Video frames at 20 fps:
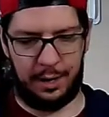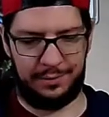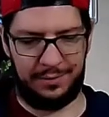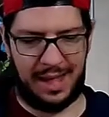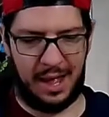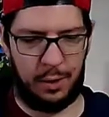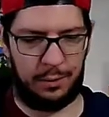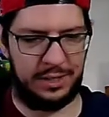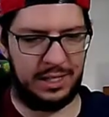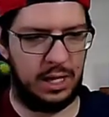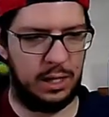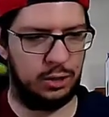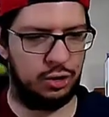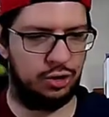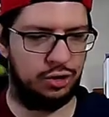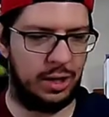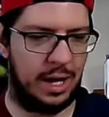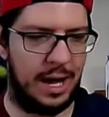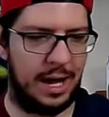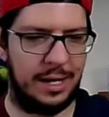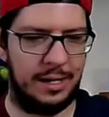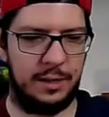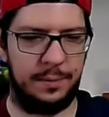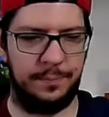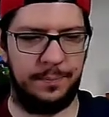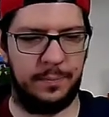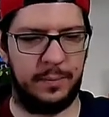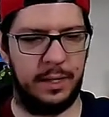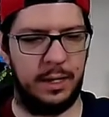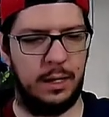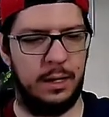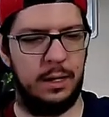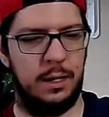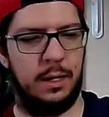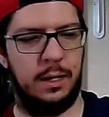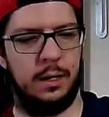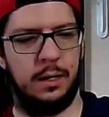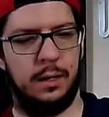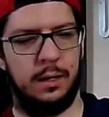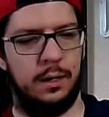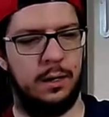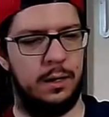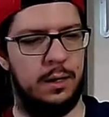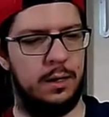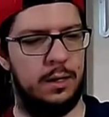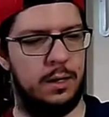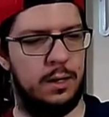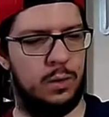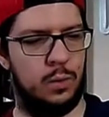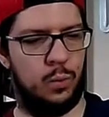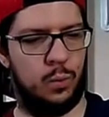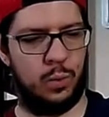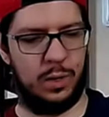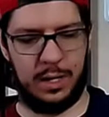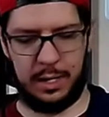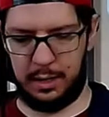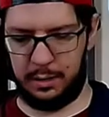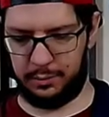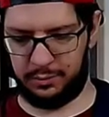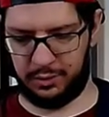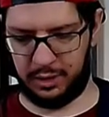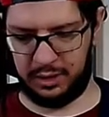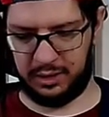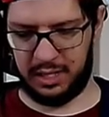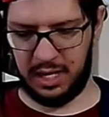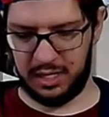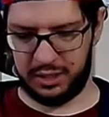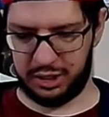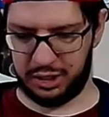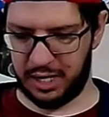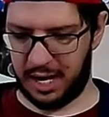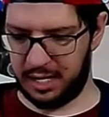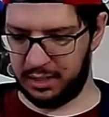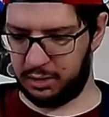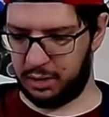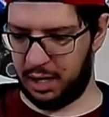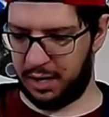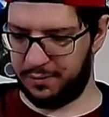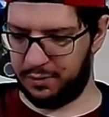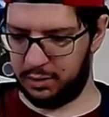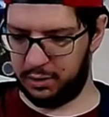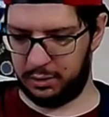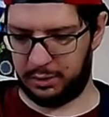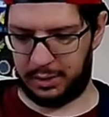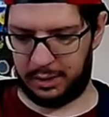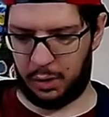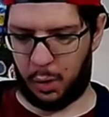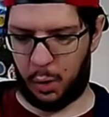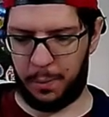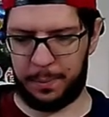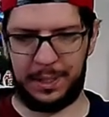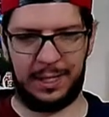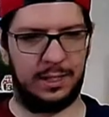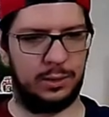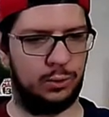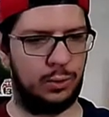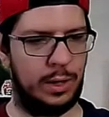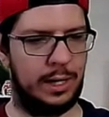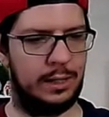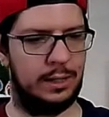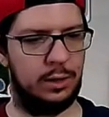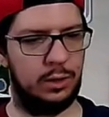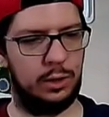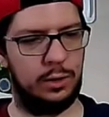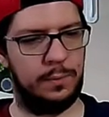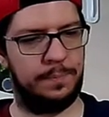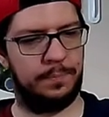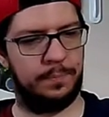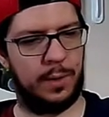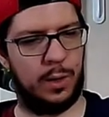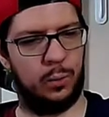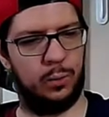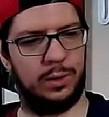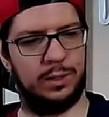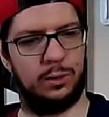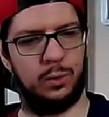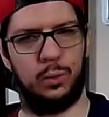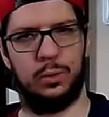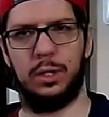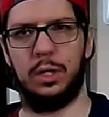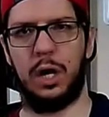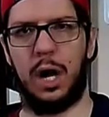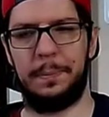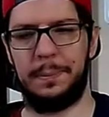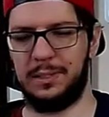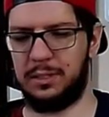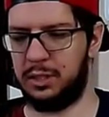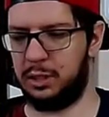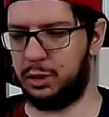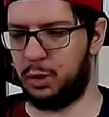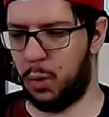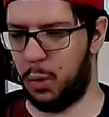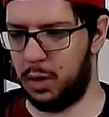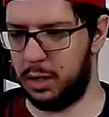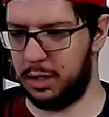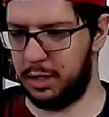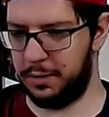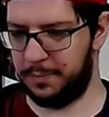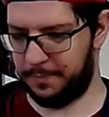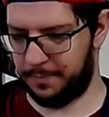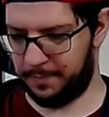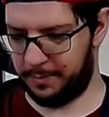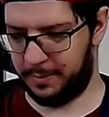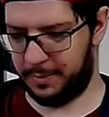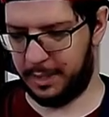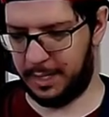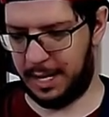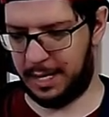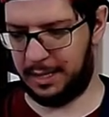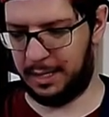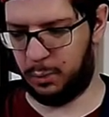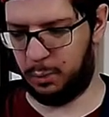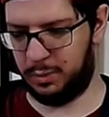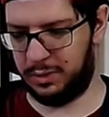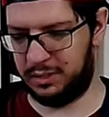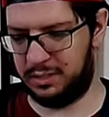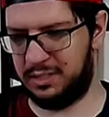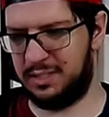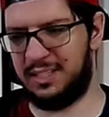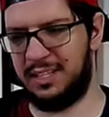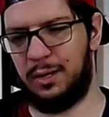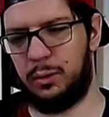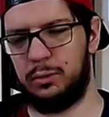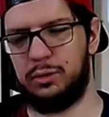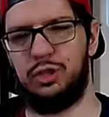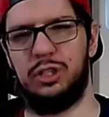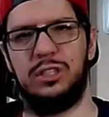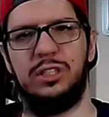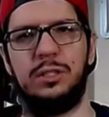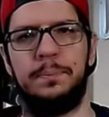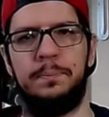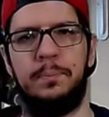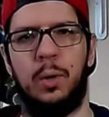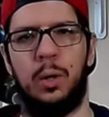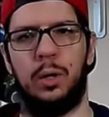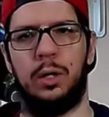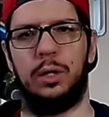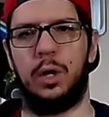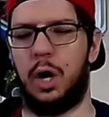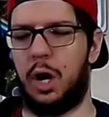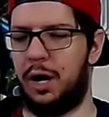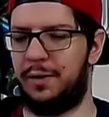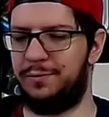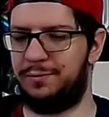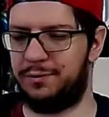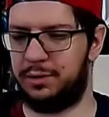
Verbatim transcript: now the other side. This side cover, the opening's right here, but we do the opposite corner. and then we still just pull it off.